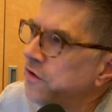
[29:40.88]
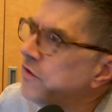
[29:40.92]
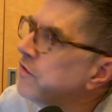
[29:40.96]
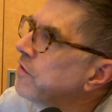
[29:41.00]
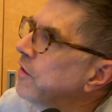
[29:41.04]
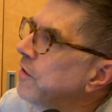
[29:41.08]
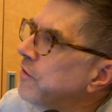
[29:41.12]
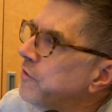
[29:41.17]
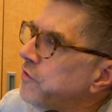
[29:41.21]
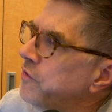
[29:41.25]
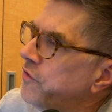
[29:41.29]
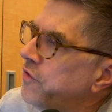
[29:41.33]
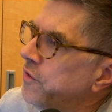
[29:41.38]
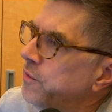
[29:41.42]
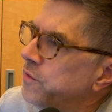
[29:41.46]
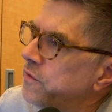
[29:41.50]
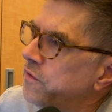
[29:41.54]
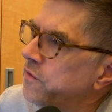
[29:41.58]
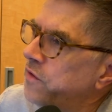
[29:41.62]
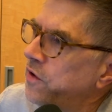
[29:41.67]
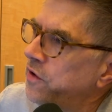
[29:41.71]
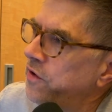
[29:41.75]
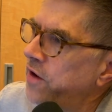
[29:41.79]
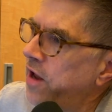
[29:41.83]
of in terms
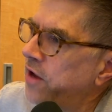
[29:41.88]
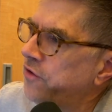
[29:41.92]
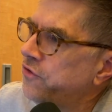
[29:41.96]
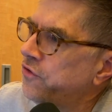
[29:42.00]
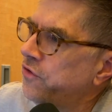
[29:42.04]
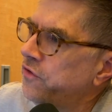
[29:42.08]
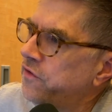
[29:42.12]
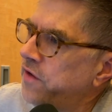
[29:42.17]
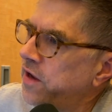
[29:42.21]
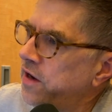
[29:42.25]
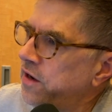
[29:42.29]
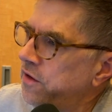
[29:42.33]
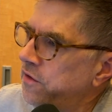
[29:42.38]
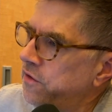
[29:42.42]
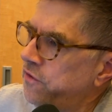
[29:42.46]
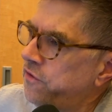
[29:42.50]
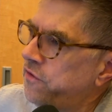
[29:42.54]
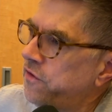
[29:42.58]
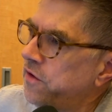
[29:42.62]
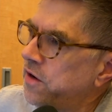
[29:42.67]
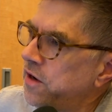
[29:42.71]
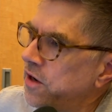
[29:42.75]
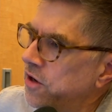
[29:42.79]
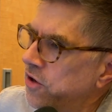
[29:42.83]
of their natural data they're
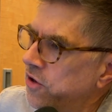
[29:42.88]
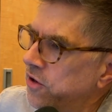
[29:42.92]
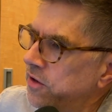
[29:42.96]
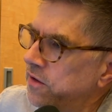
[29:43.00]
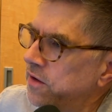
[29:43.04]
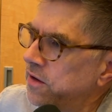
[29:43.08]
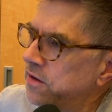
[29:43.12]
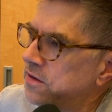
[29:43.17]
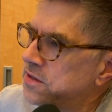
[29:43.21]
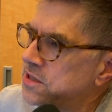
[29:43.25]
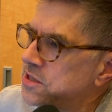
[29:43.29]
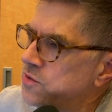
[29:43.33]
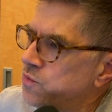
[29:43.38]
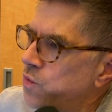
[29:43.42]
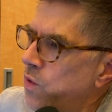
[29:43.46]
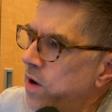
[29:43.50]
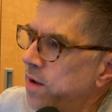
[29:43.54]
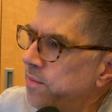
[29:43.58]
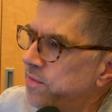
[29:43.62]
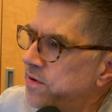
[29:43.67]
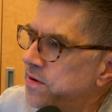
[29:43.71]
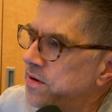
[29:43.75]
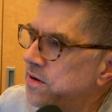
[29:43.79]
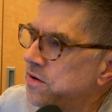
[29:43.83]
sitting on that's
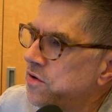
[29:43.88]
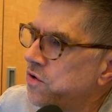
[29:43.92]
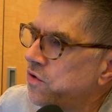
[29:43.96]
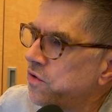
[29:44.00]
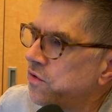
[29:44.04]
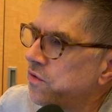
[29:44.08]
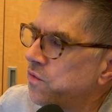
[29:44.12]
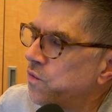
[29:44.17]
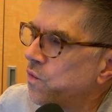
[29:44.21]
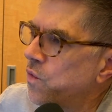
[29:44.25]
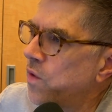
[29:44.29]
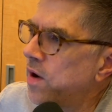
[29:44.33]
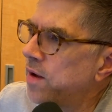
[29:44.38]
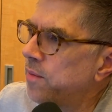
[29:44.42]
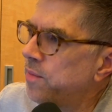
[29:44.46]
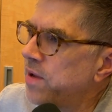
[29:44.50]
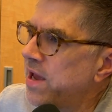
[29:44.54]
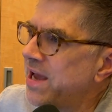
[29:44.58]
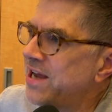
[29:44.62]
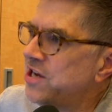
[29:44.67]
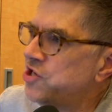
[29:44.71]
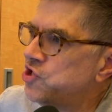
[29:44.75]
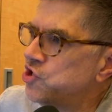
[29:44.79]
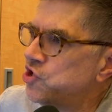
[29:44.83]
web
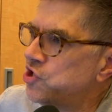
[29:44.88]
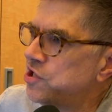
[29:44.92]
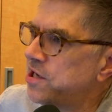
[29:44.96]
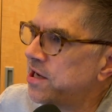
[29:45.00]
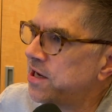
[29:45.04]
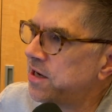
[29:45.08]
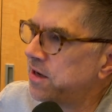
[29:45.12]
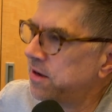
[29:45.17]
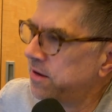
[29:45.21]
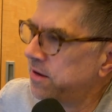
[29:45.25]
agent data?